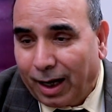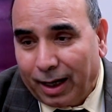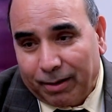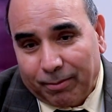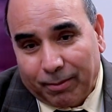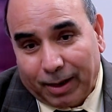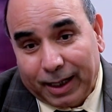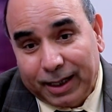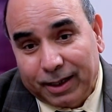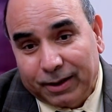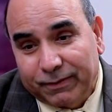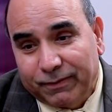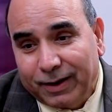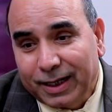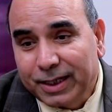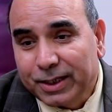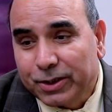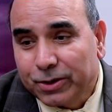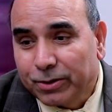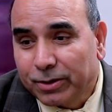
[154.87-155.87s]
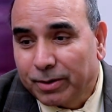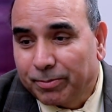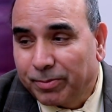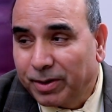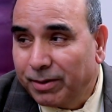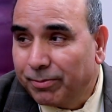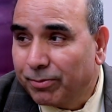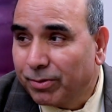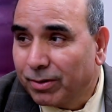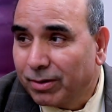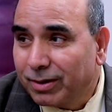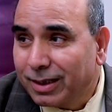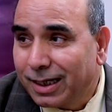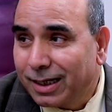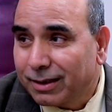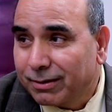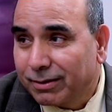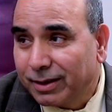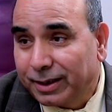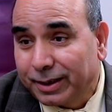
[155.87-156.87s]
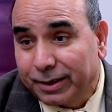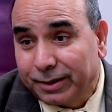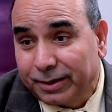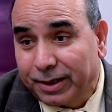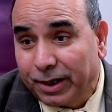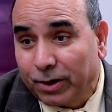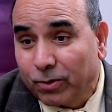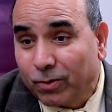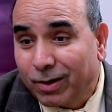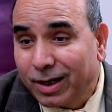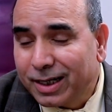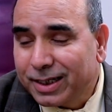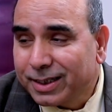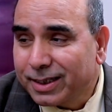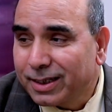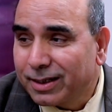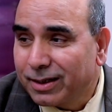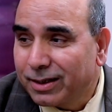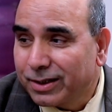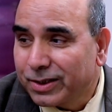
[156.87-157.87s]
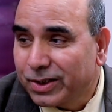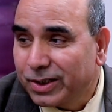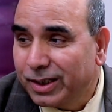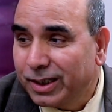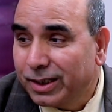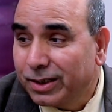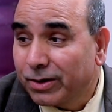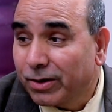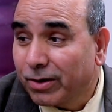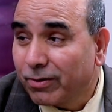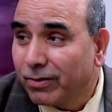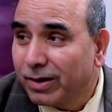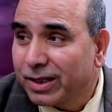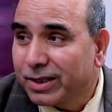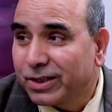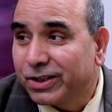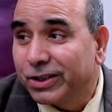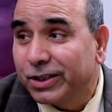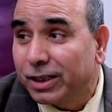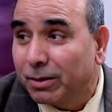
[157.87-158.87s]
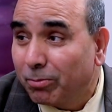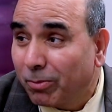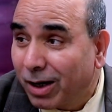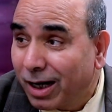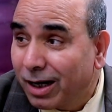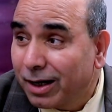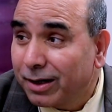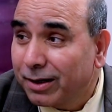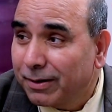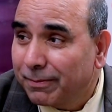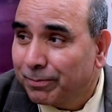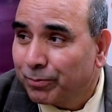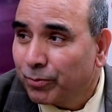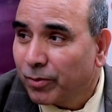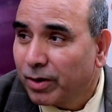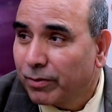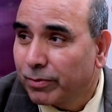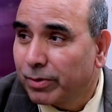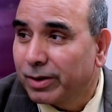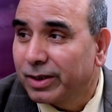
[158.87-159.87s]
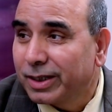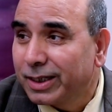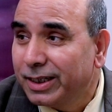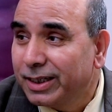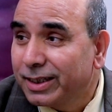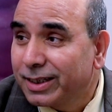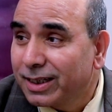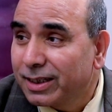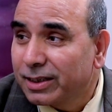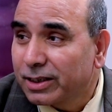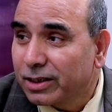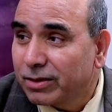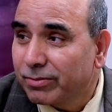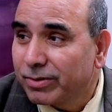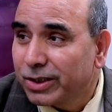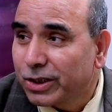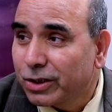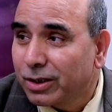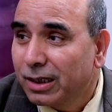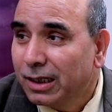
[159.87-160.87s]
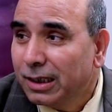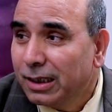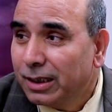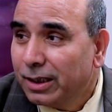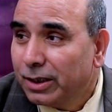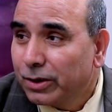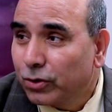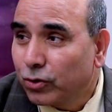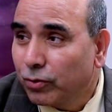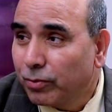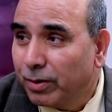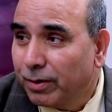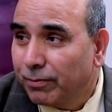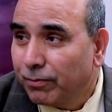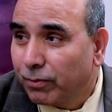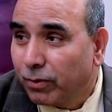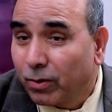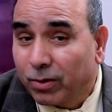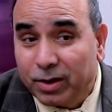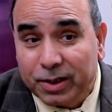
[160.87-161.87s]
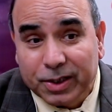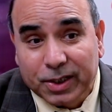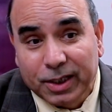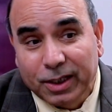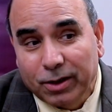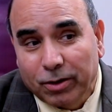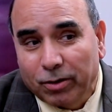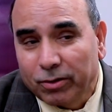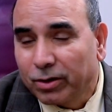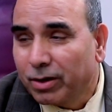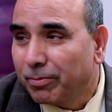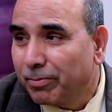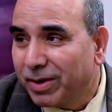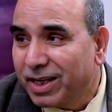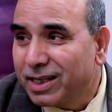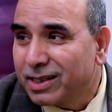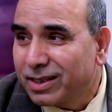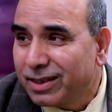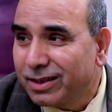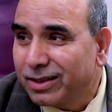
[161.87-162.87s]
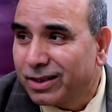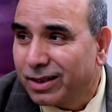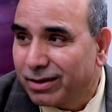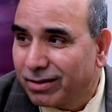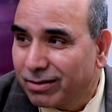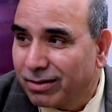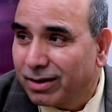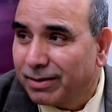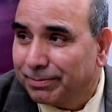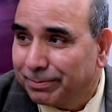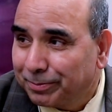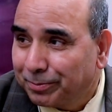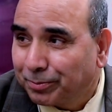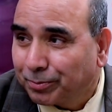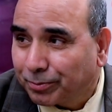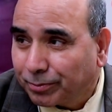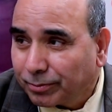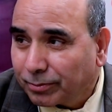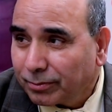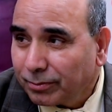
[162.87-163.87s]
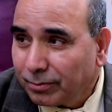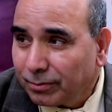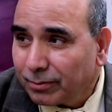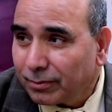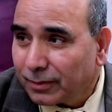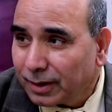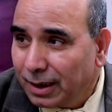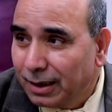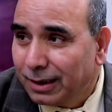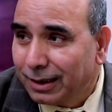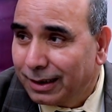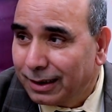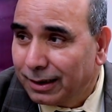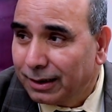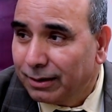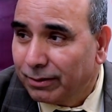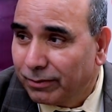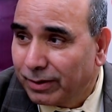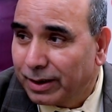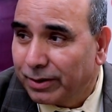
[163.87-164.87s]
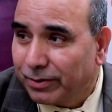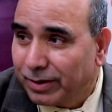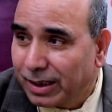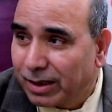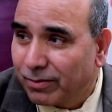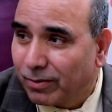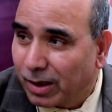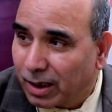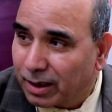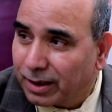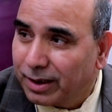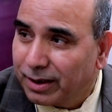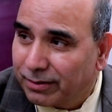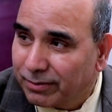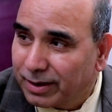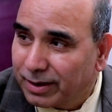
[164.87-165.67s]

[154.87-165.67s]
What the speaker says: my advice to the people that it requires energy, it requires demand from the intensivist to be focusing on the patient and the when we are working.